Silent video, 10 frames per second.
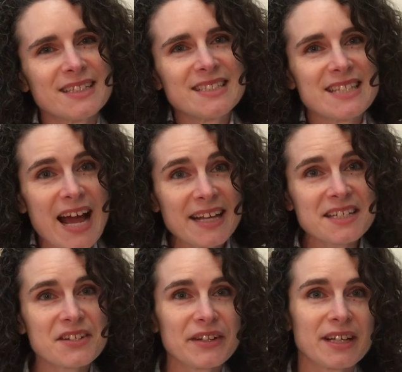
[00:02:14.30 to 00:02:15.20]

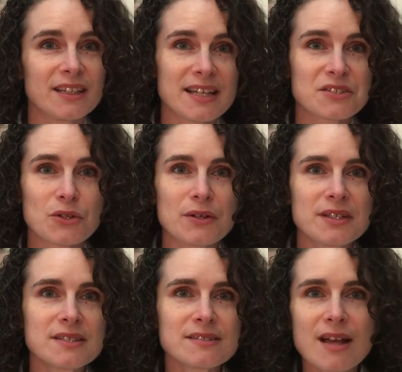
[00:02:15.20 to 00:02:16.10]
Dietary cholesterol
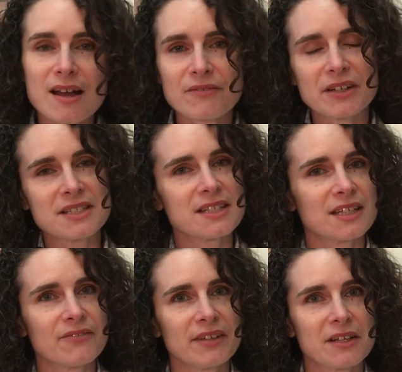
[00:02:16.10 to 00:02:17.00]
is not a very
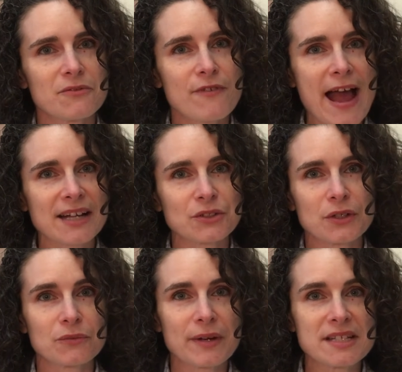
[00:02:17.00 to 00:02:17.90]
significant factor
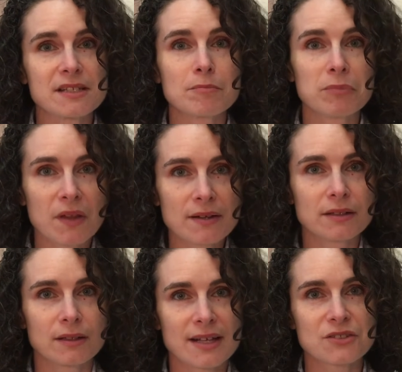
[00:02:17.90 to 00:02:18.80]
in raising blood
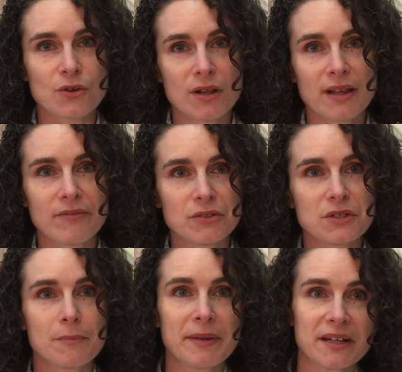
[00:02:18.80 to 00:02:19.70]
cholesterol levels
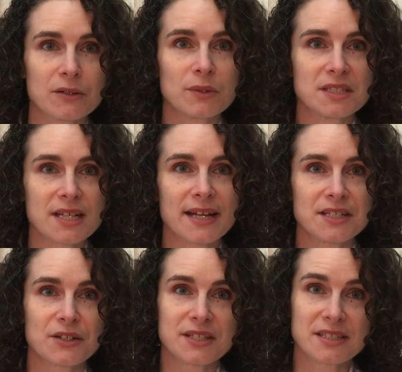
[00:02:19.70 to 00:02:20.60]
compared with
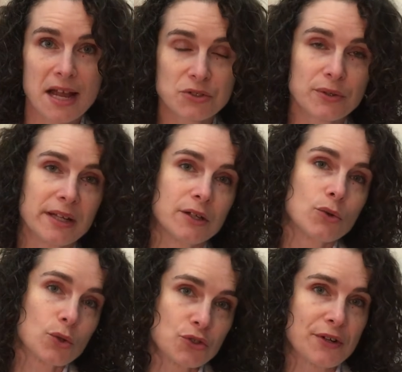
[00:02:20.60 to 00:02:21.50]
dietary saturated
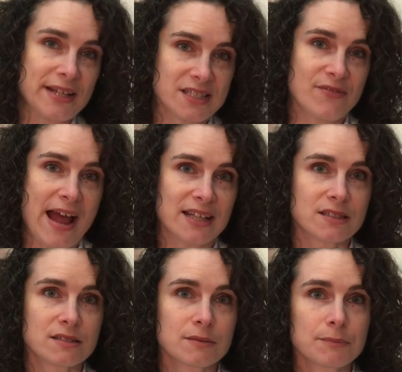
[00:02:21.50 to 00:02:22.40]
or trans
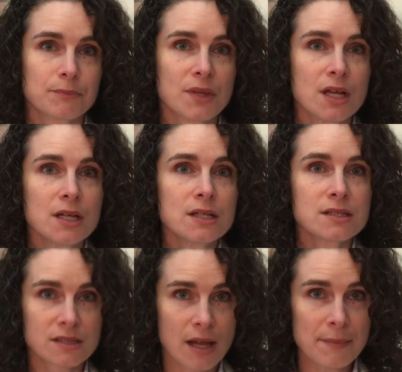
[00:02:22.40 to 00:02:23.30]
fats.
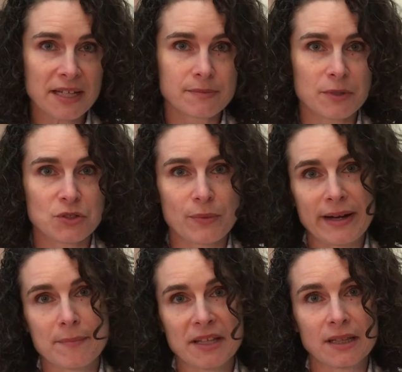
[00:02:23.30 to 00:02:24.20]
Some experts
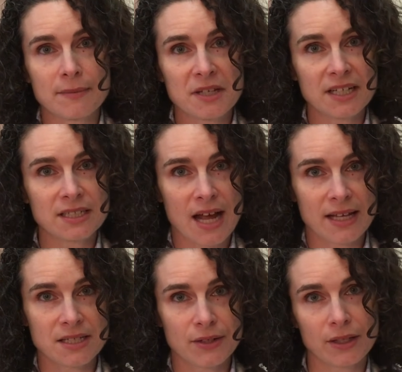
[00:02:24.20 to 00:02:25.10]
recommend limiting
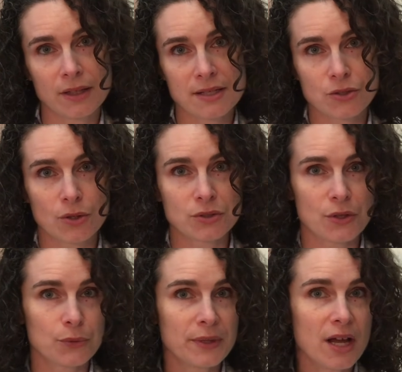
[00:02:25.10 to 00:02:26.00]
dietary cholesterol to
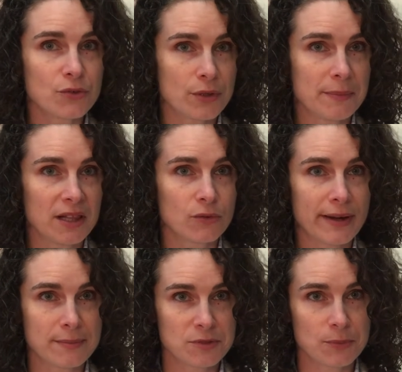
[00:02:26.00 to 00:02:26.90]
300
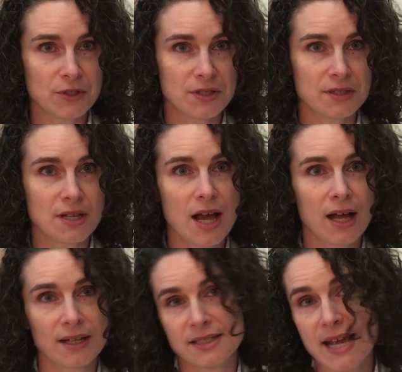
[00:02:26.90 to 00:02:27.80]
milligrams per
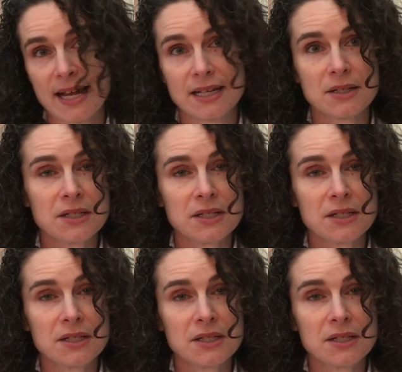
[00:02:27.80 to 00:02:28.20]
day.